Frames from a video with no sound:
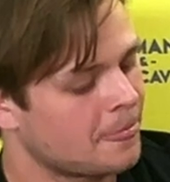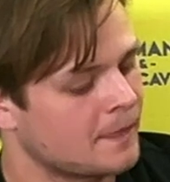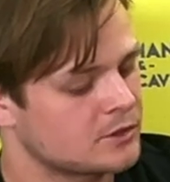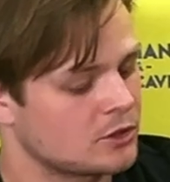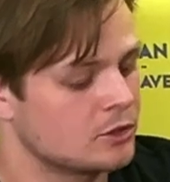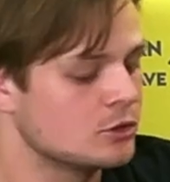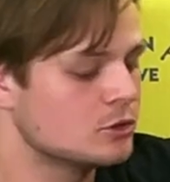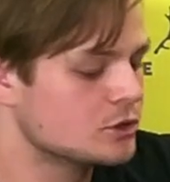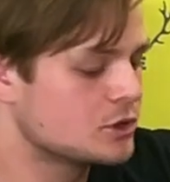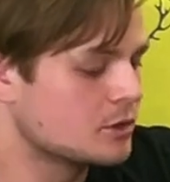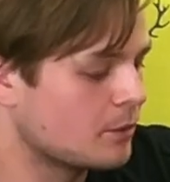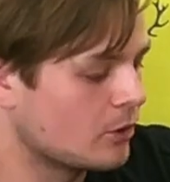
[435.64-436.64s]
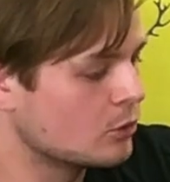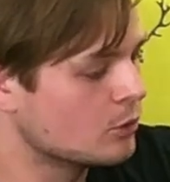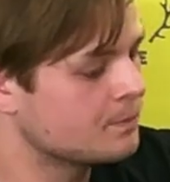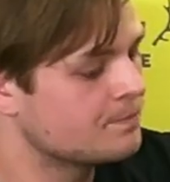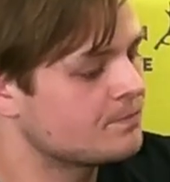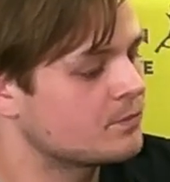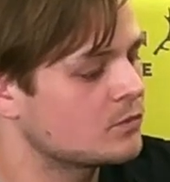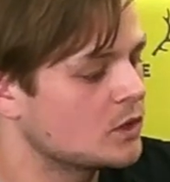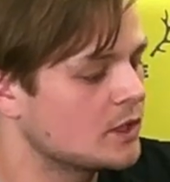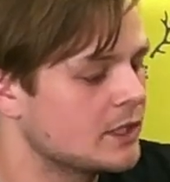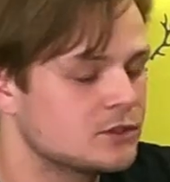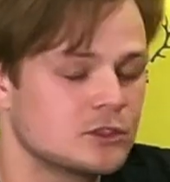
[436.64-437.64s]
So to use the bottle, you
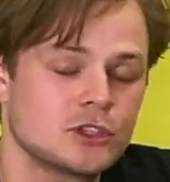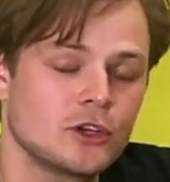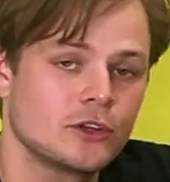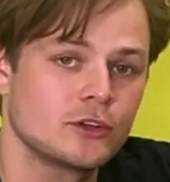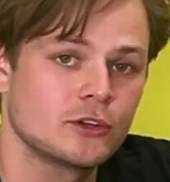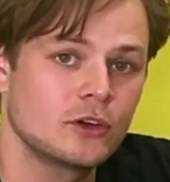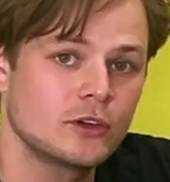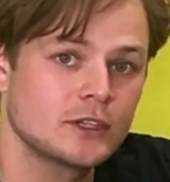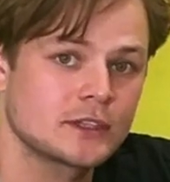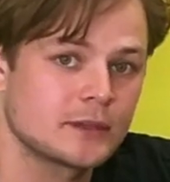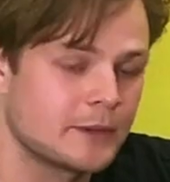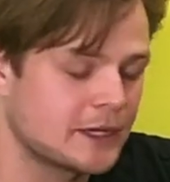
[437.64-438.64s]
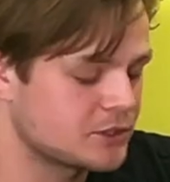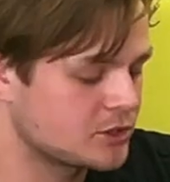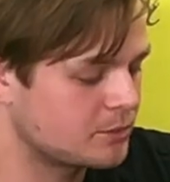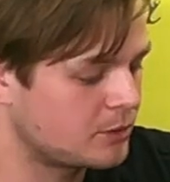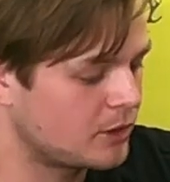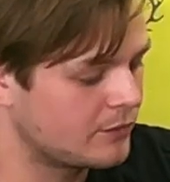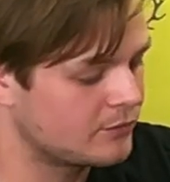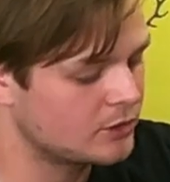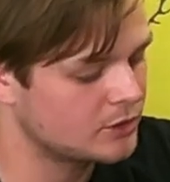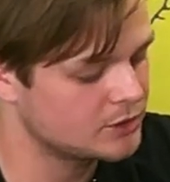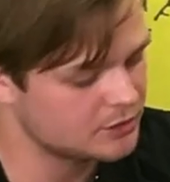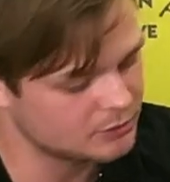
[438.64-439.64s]
need to turn it on at the main supply
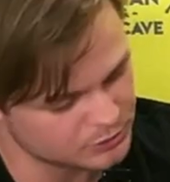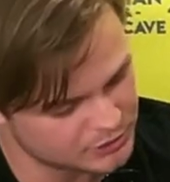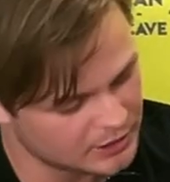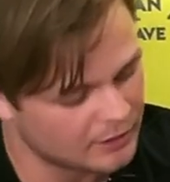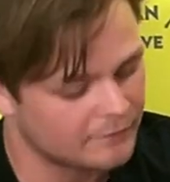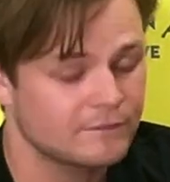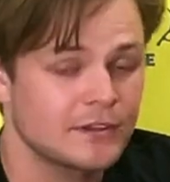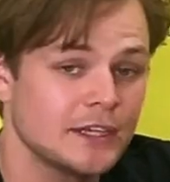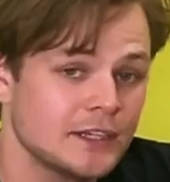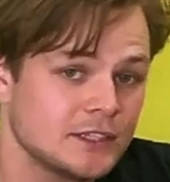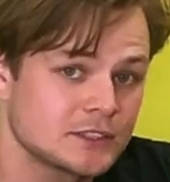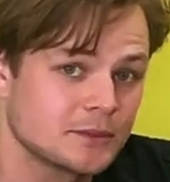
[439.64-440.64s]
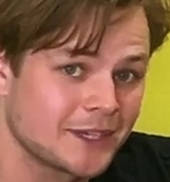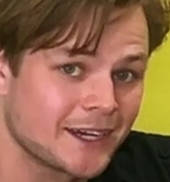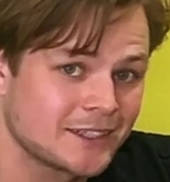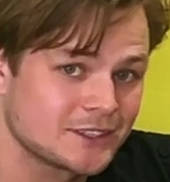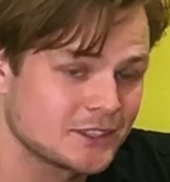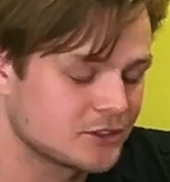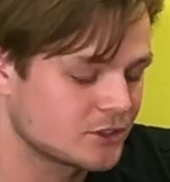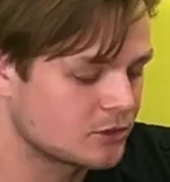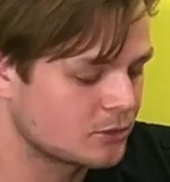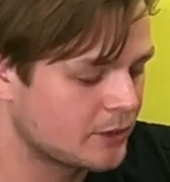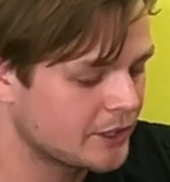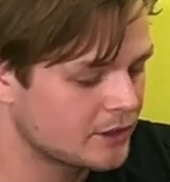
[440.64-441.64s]
first, and we'll start feeding some gas into the
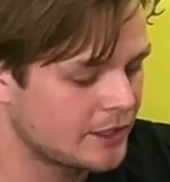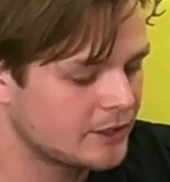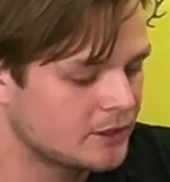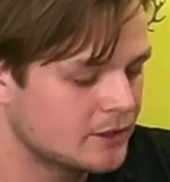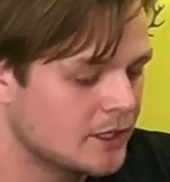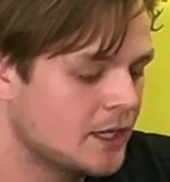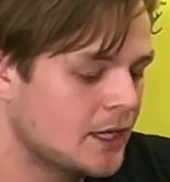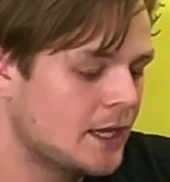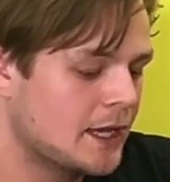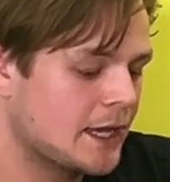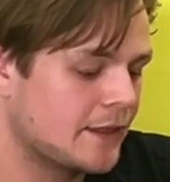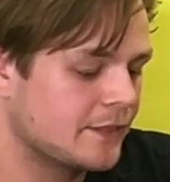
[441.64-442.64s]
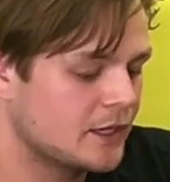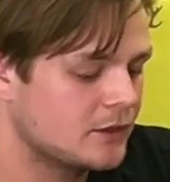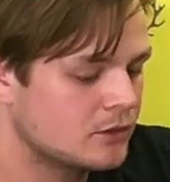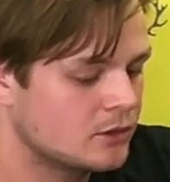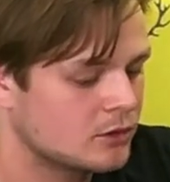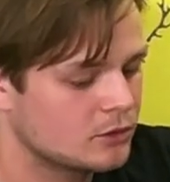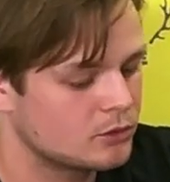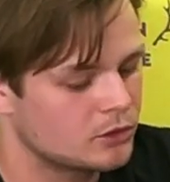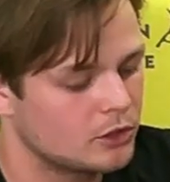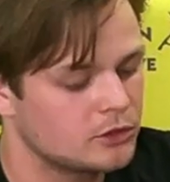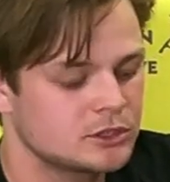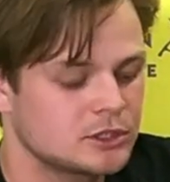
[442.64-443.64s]
regulator. And then you'll
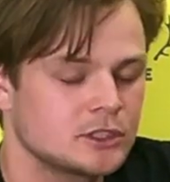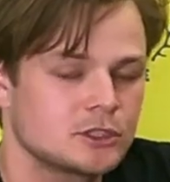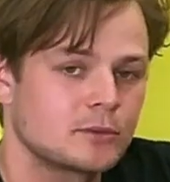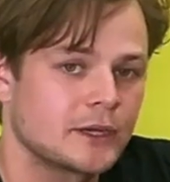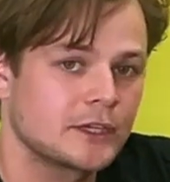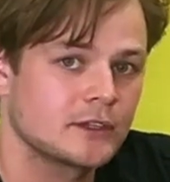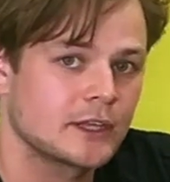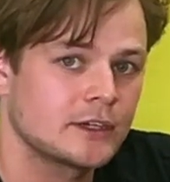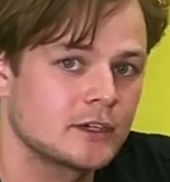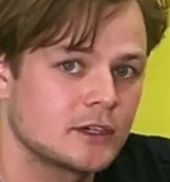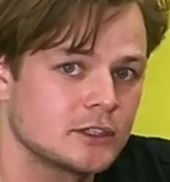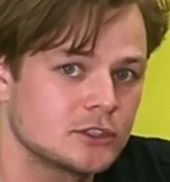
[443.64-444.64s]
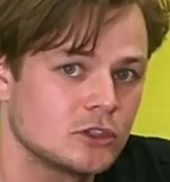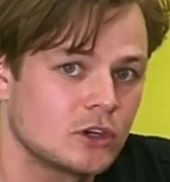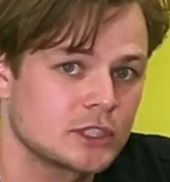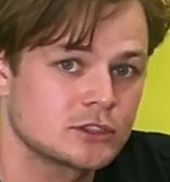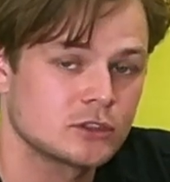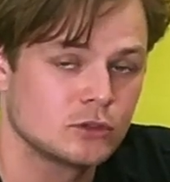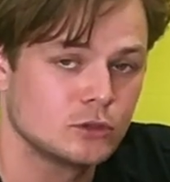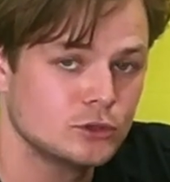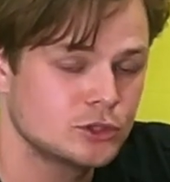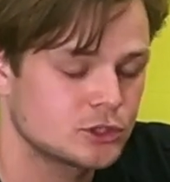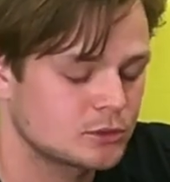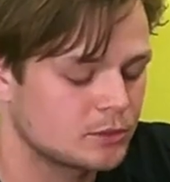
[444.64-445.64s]
notice that this regulator is nice and
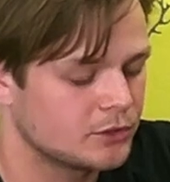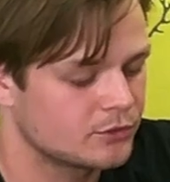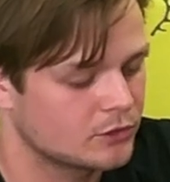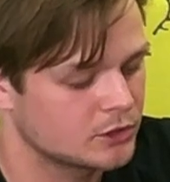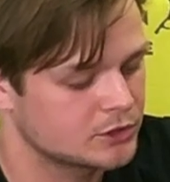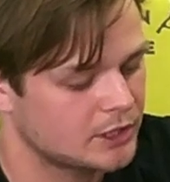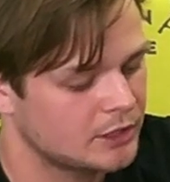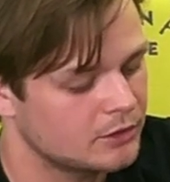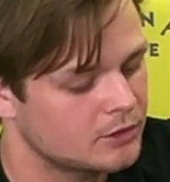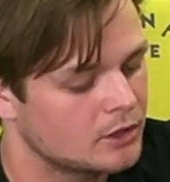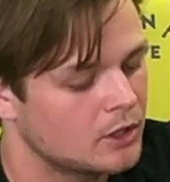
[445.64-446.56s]
loose when you first get it.